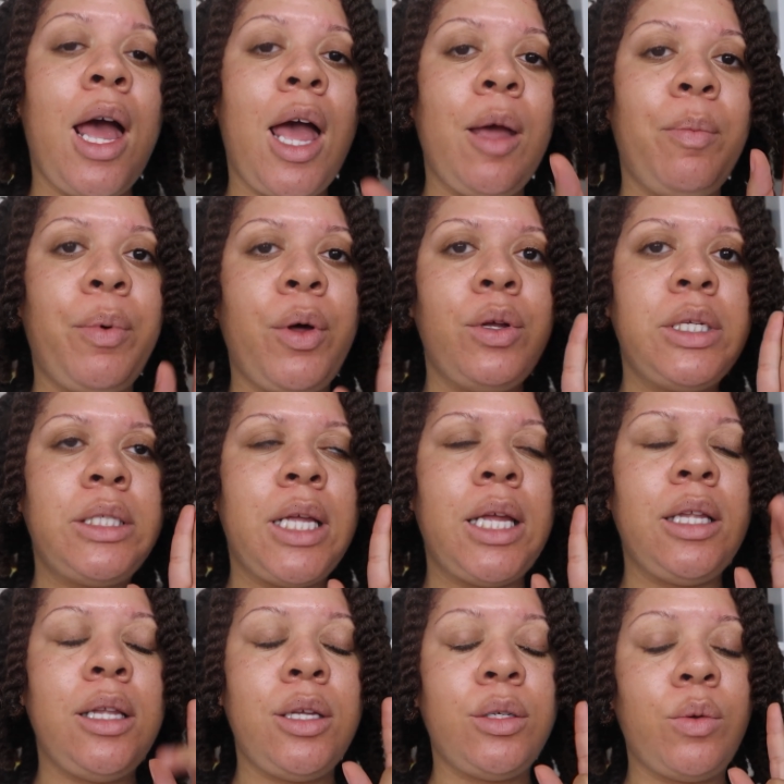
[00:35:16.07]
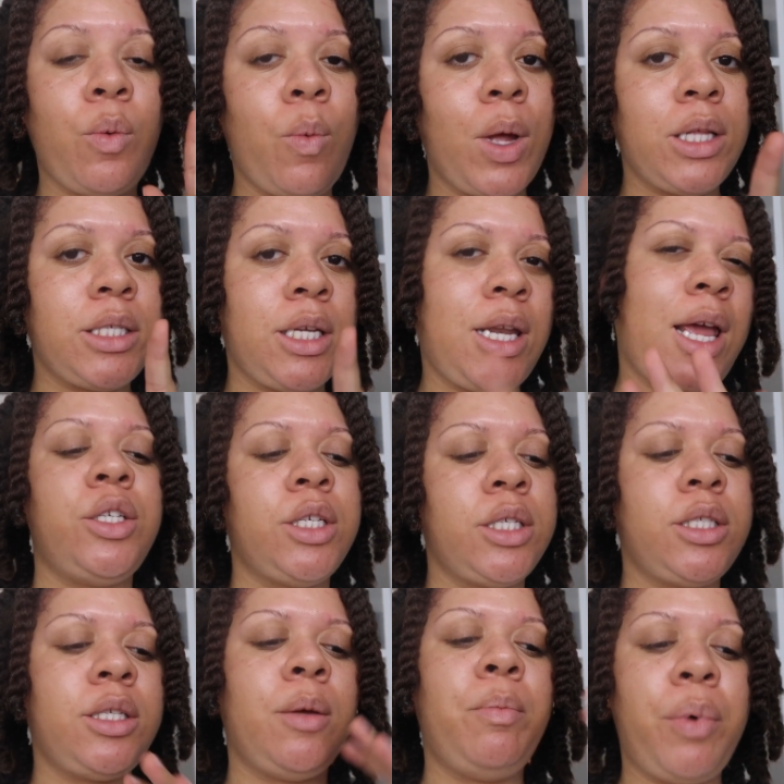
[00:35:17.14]
I post at least once a day
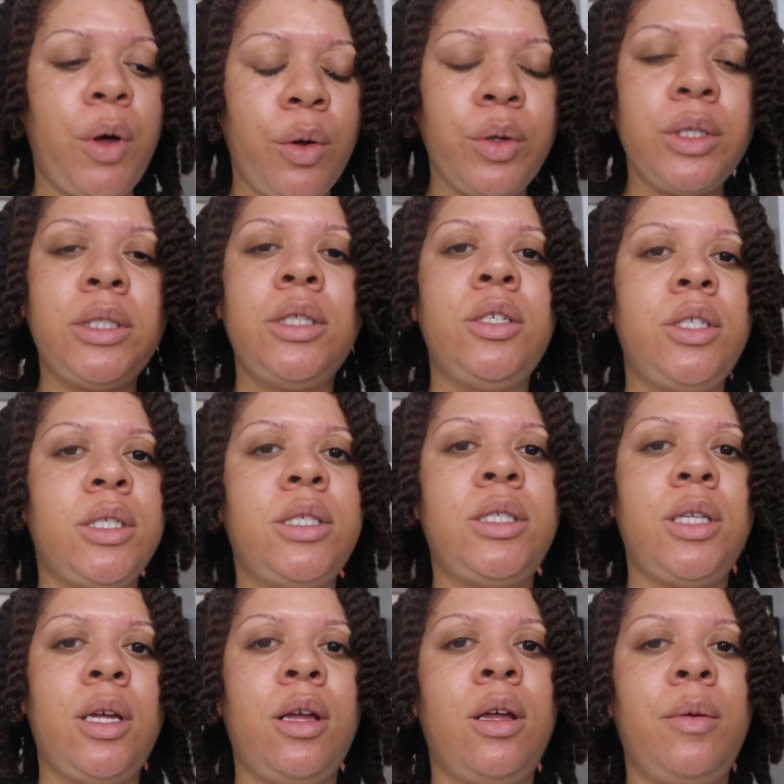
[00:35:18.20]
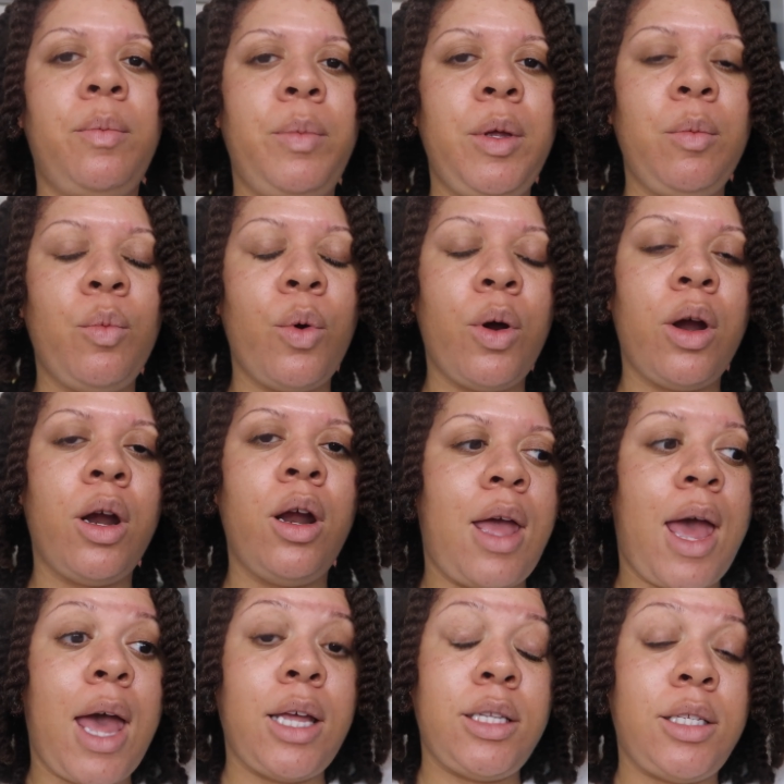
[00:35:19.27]
just to post and just to be more
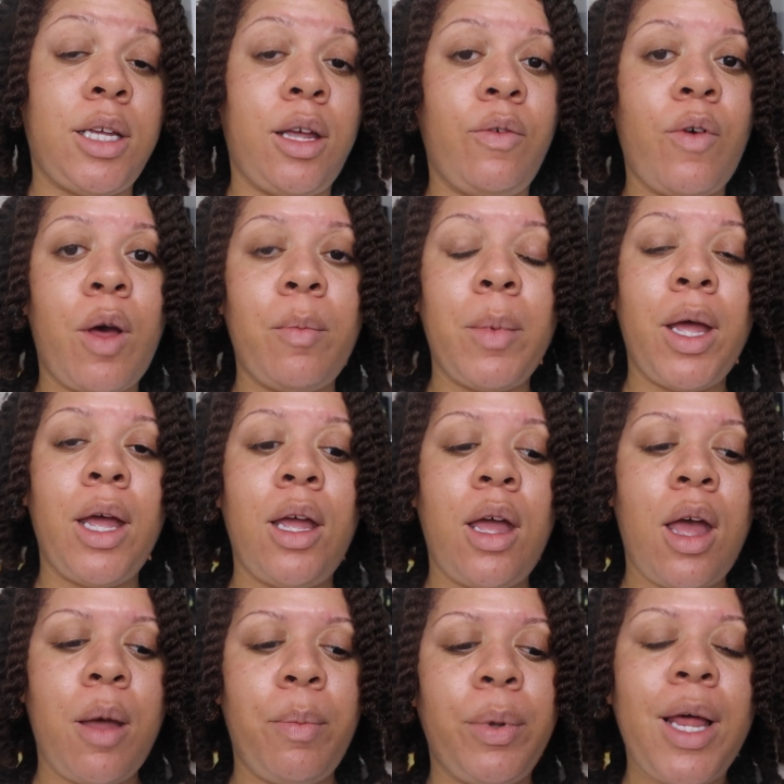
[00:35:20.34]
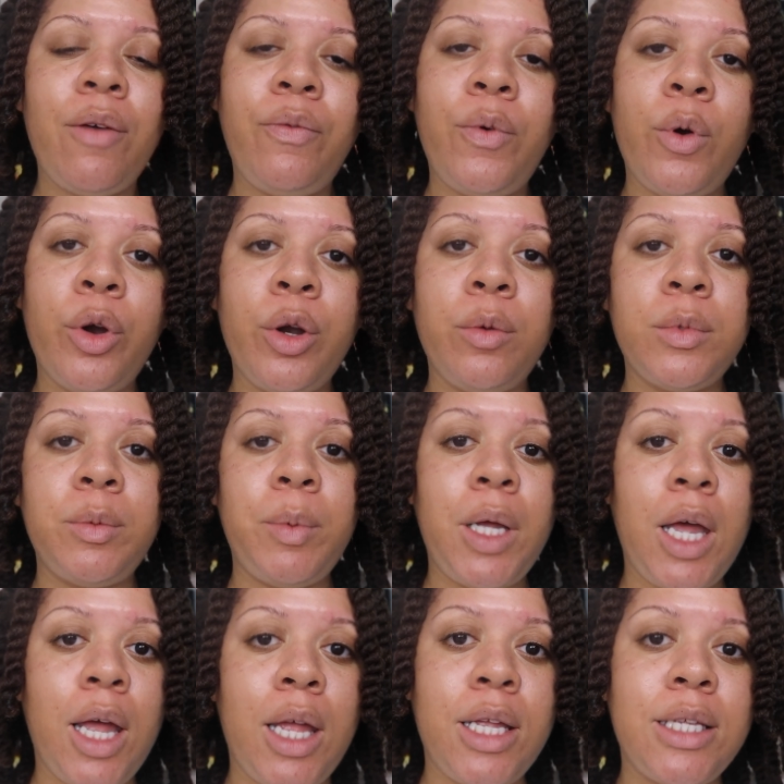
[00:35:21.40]
active on my platforms,
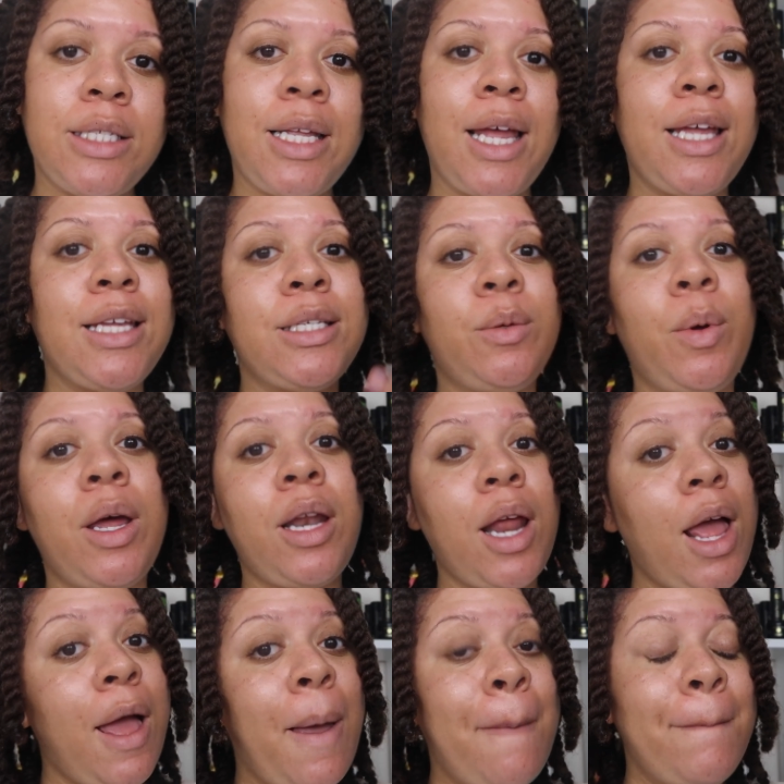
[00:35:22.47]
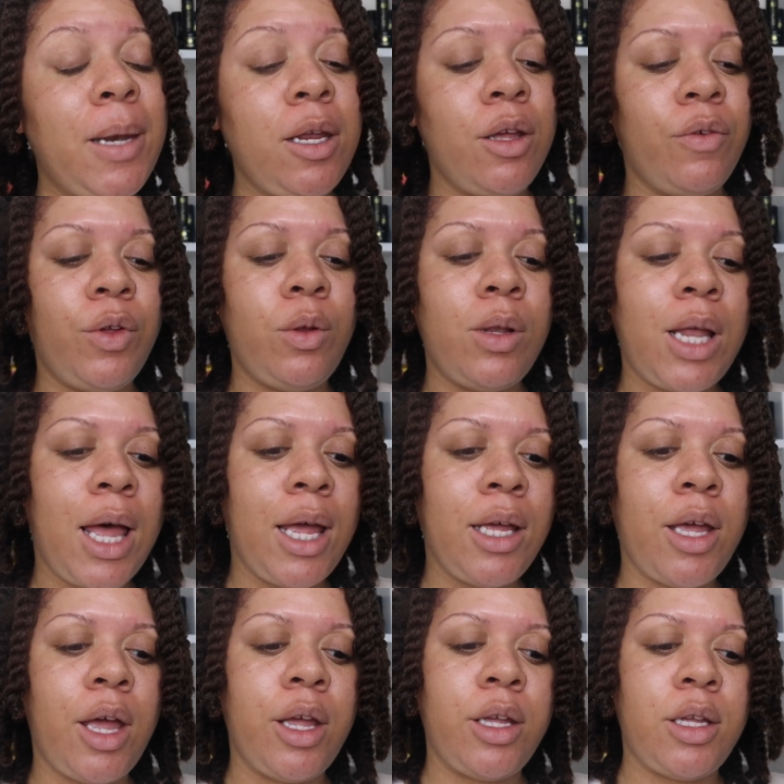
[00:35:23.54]
because that is what many of you like,